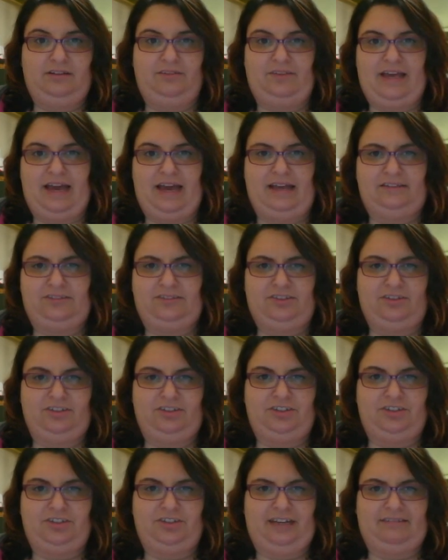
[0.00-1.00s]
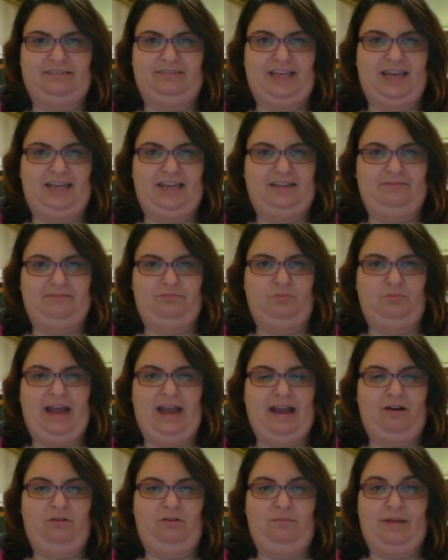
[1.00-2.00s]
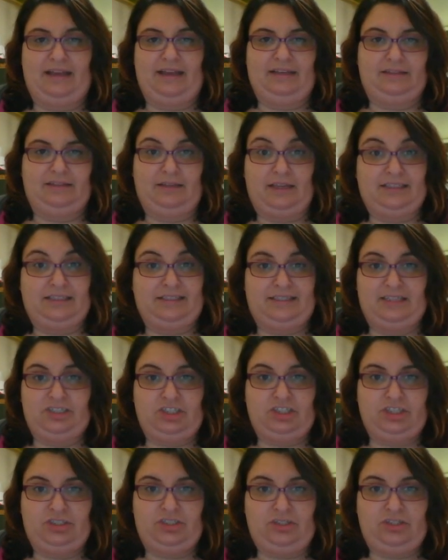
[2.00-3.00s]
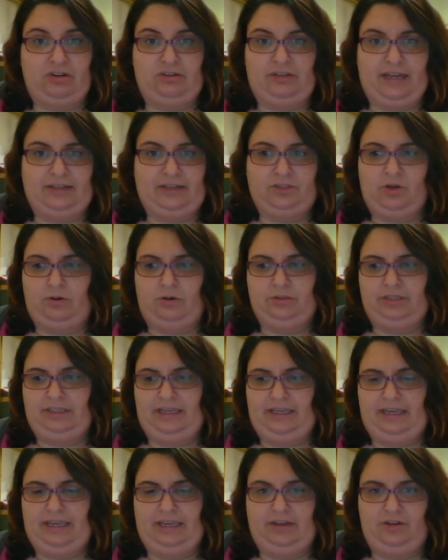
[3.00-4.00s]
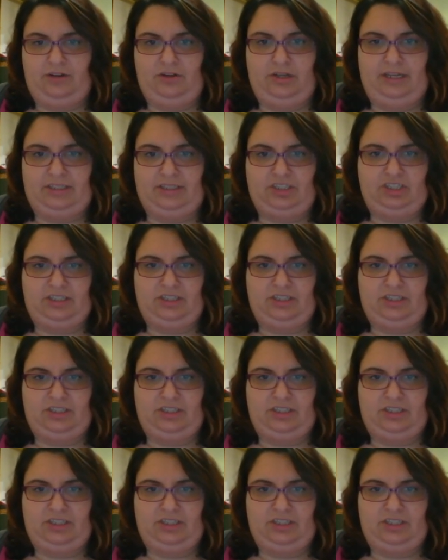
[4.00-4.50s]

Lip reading: that surgery. Like, wow, my incisions are like totally healed. It's